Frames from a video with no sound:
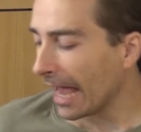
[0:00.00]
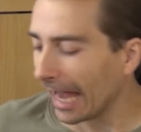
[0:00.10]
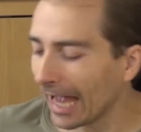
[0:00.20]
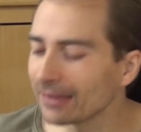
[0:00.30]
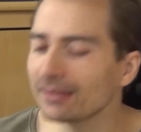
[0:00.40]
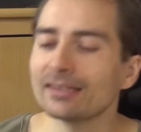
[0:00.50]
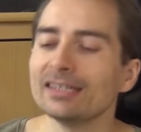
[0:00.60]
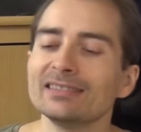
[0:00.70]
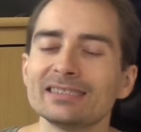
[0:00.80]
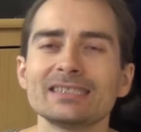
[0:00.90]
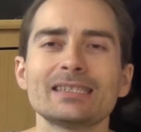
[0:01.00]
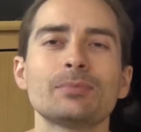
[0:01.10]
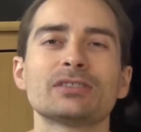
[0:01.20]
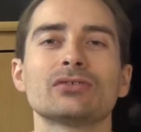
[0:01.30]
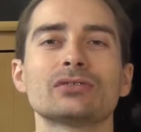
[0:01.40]
And in this
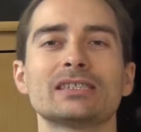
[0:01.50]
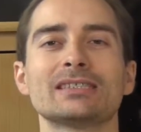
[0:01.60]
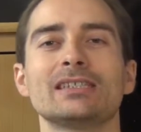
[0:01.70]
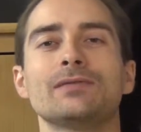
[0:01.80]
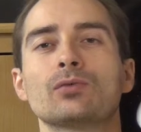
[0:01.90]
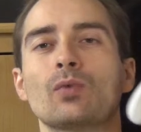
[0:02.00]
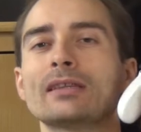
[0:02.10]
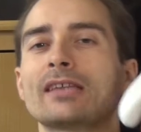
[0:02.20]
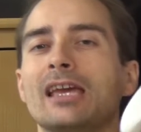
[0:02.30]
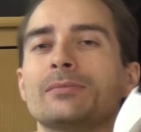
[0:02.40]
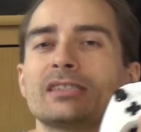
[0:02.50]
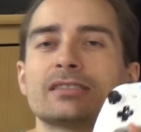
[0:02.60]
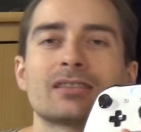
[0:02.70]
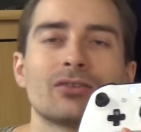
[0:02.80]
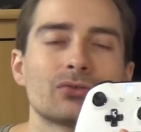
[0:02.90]
episode there is even one game that
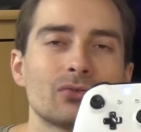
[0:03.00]
is going